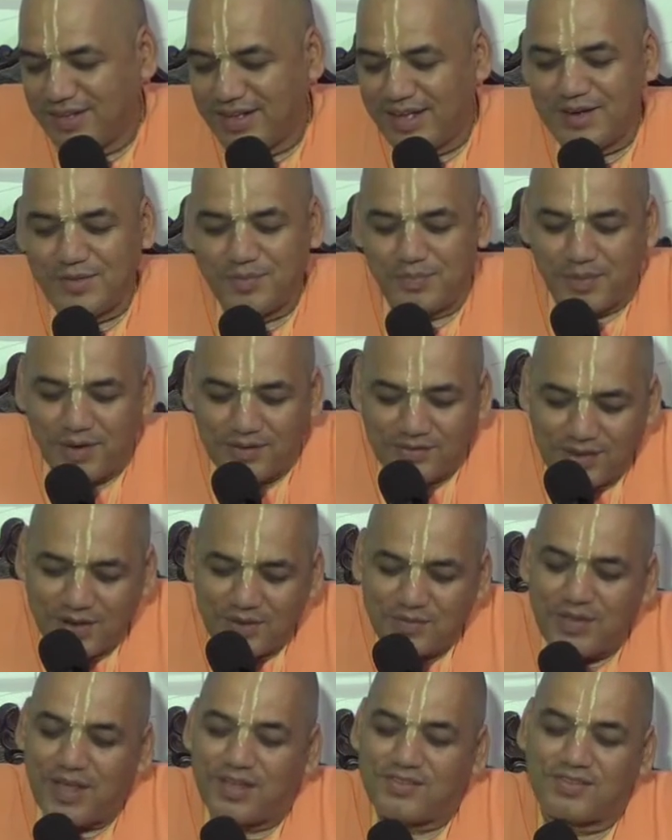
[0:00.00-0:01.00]
In
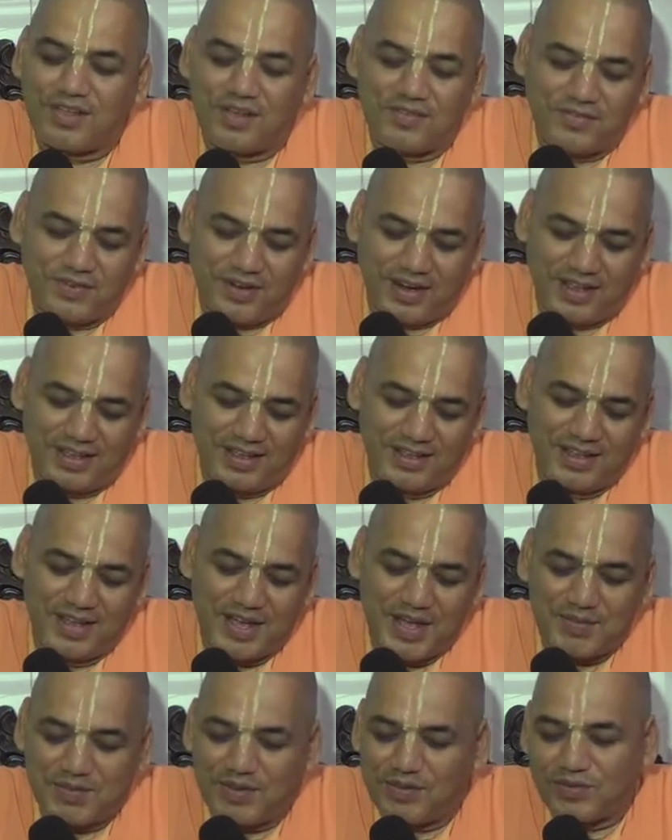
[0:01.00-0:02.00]
present we are suffering
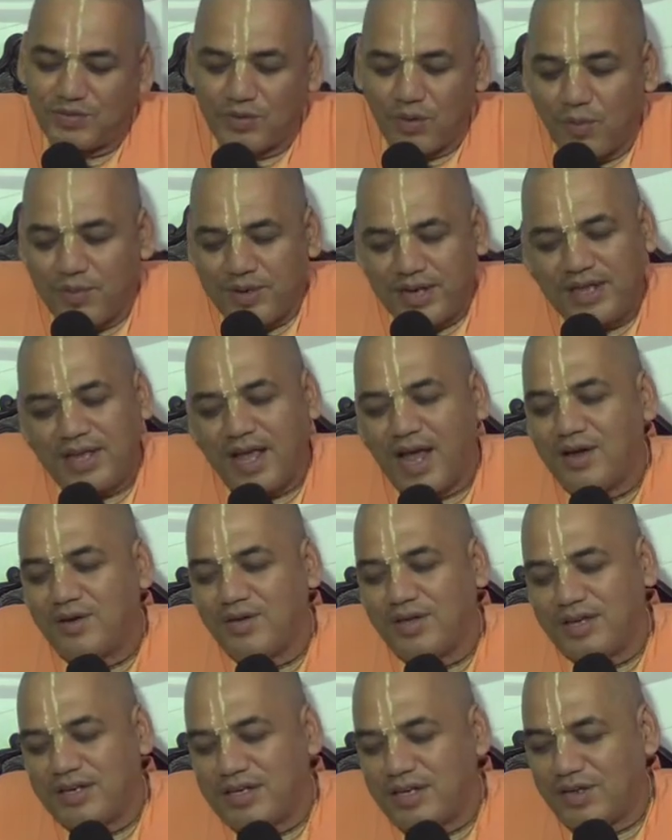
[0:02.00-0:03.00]
with so many kind
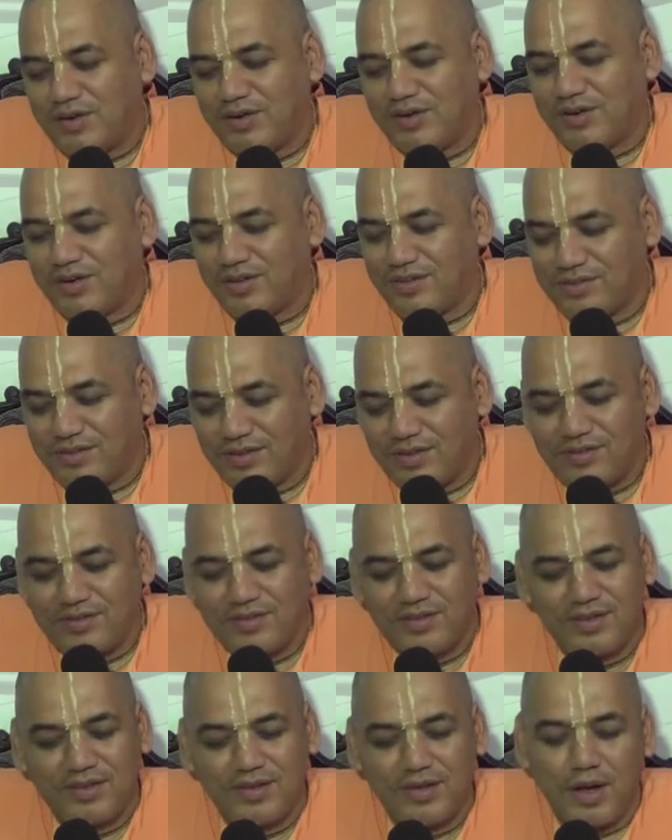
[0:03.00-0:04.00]
of
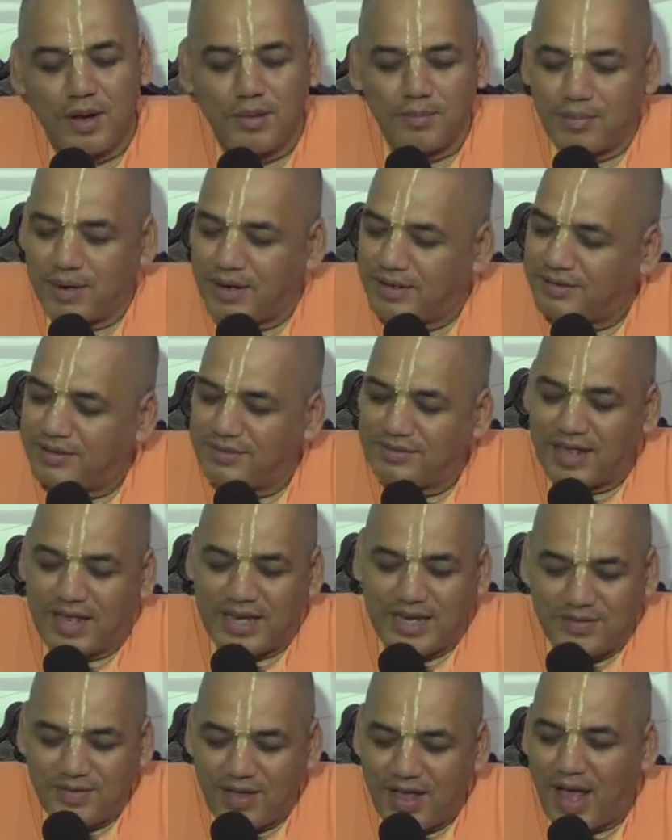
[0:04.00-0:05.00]
inconveniences. Birth is
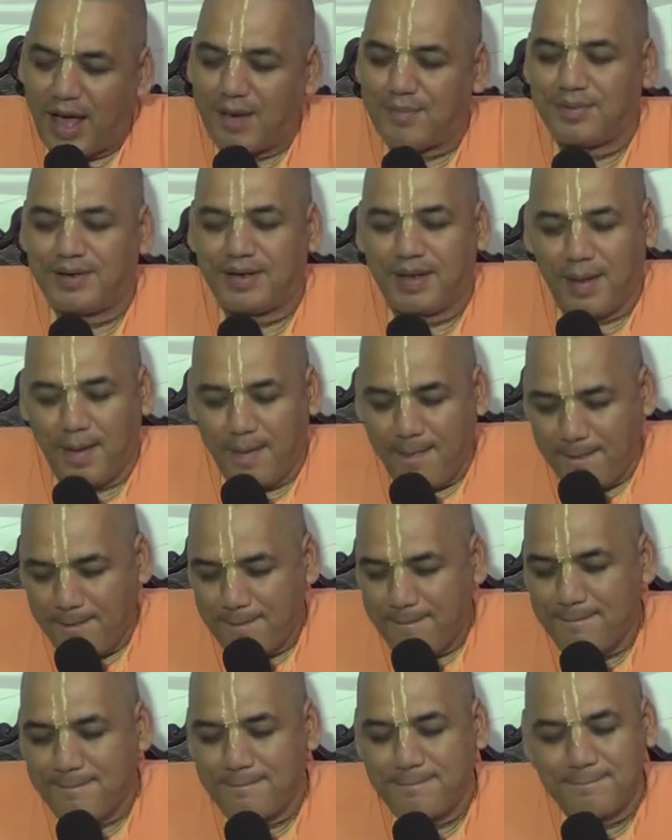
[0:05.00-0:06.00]
anyway happening.
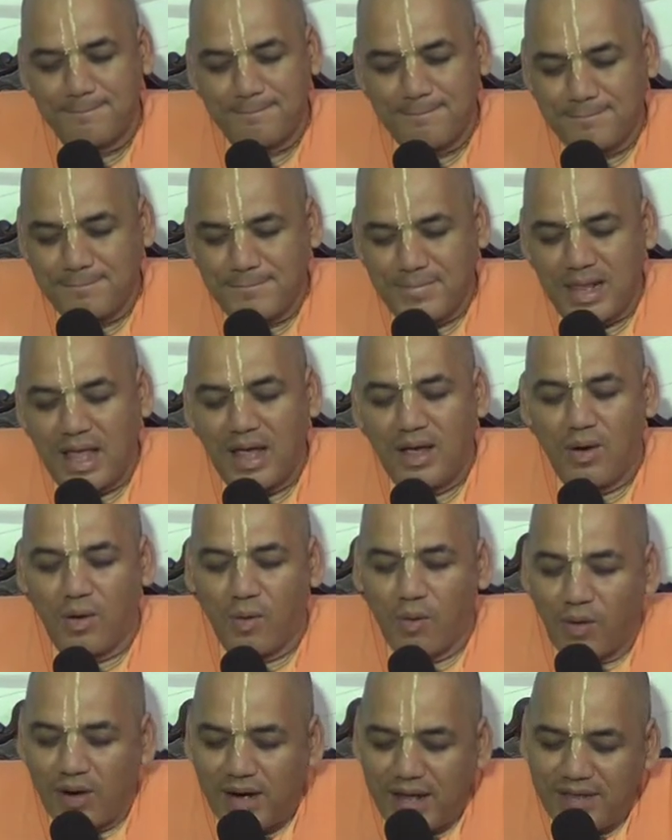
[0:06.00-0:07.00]

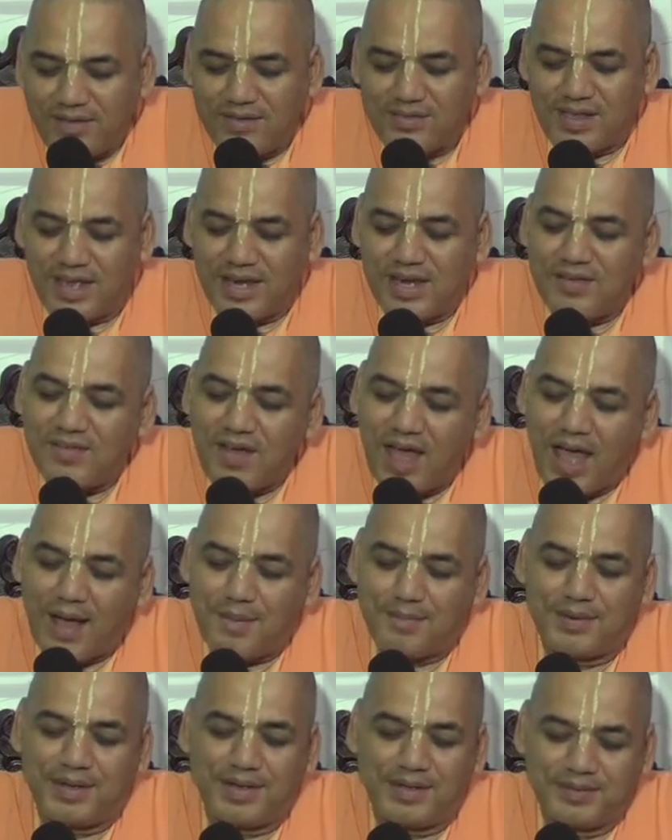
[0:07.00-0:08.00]
Old age is anyway
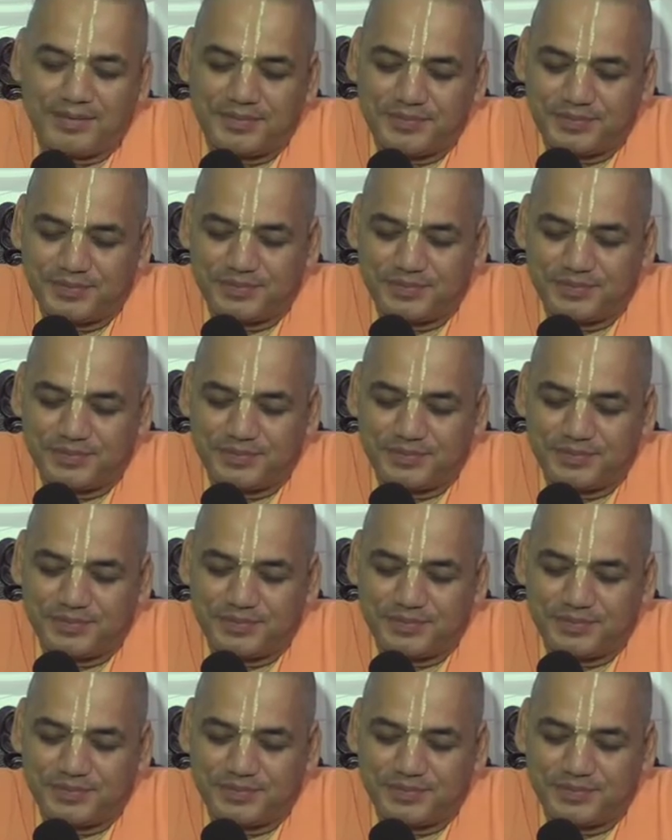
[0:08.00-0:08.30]
happening.